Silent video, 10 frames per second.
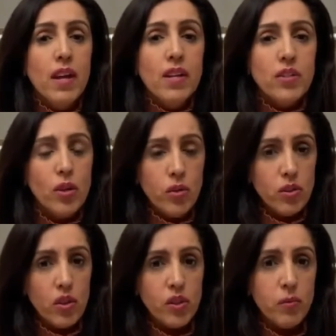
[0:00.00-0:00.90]
So who's
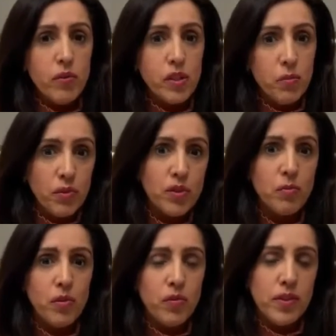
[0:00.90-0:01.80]
going to be
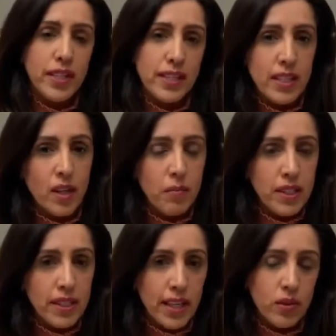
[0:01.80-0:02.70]
responsible for setting up
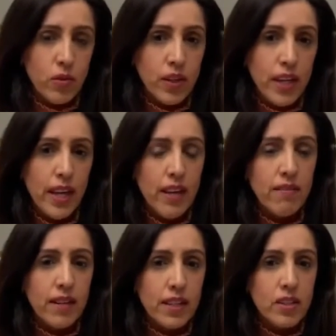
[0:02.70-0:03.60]
these electronic
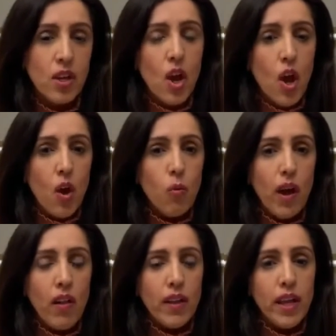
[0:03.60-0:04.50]
hearings?
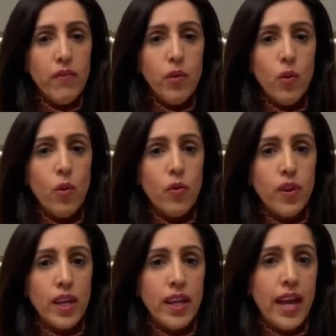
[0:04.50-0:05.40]
Well, if you're
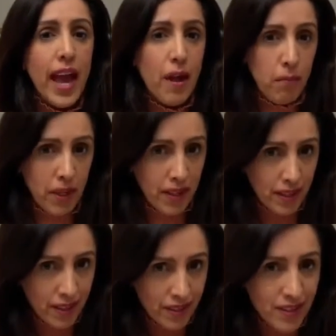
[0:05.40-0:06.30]
the
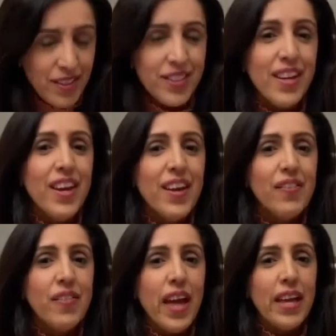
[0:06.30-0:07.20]
applicant
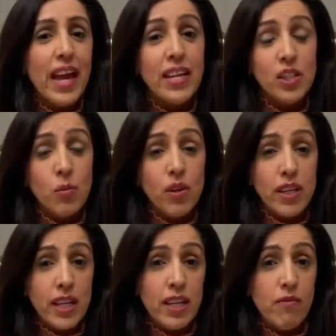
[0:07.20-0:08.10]
and you are
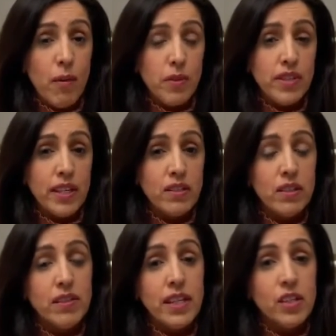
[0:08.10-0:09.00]
legally
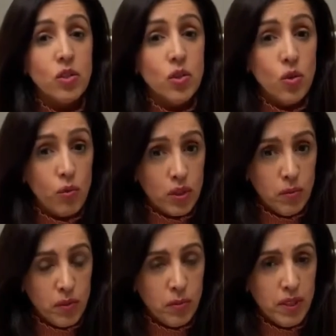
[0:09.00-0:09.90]
represented, then it's your
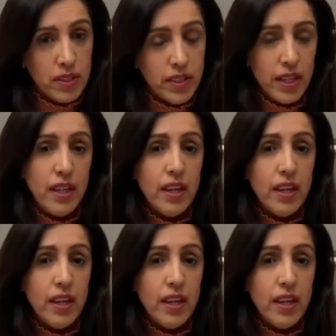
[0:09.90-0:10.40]
responsibility.